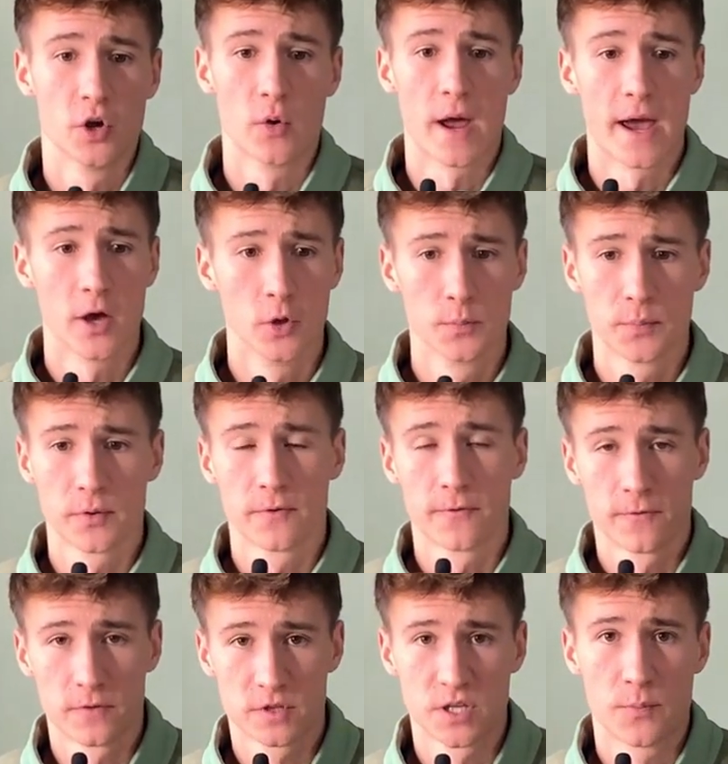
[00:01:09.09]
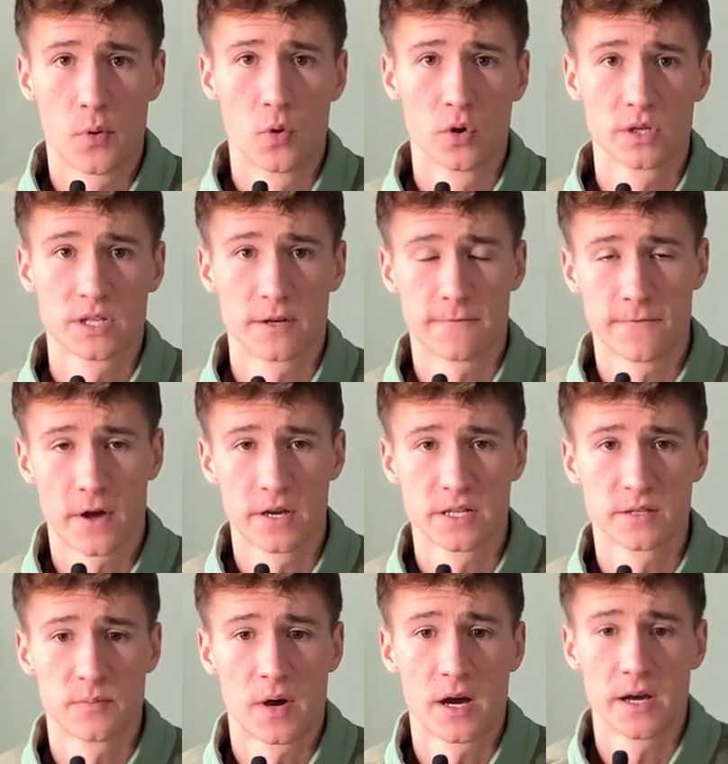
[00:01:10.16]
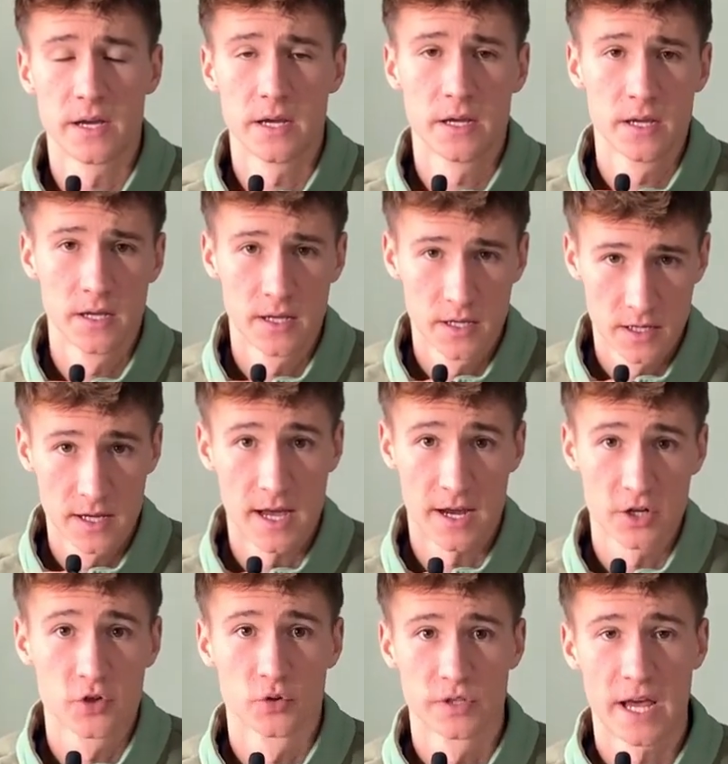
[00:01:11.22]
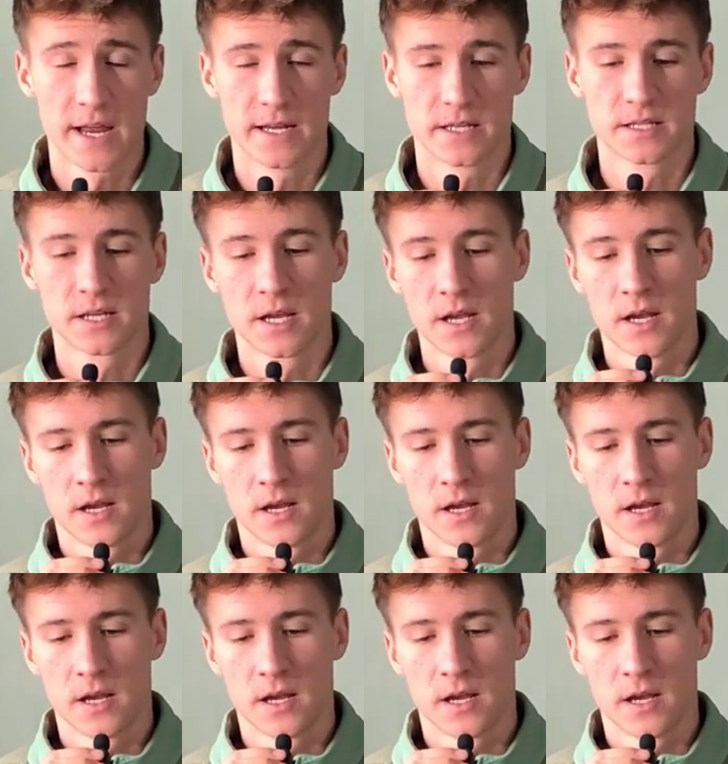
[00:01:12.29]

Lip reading: help support and fund my actual tennis.